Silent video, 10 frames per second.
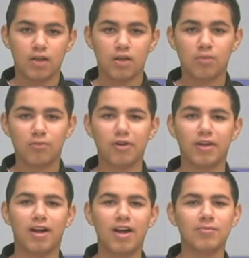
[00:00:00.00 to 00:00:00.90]
Good
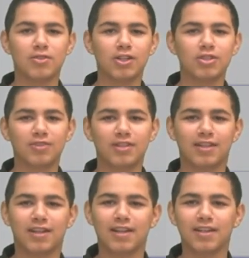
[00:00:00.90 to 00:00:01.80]
morning, I'm Joshua and
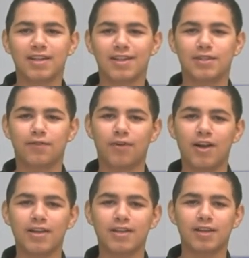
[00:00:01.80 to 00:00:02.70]
today is
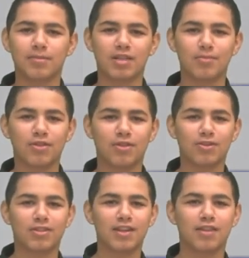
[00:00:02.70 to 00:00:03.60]
Friday, September
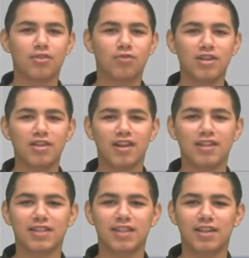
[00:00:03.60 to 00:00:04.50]
13th,
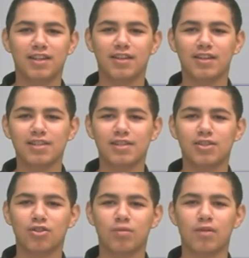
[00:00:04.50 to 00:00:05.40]
2019 and this is
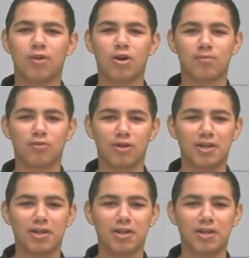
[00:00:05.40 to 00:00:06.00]
your Riverhawk Morning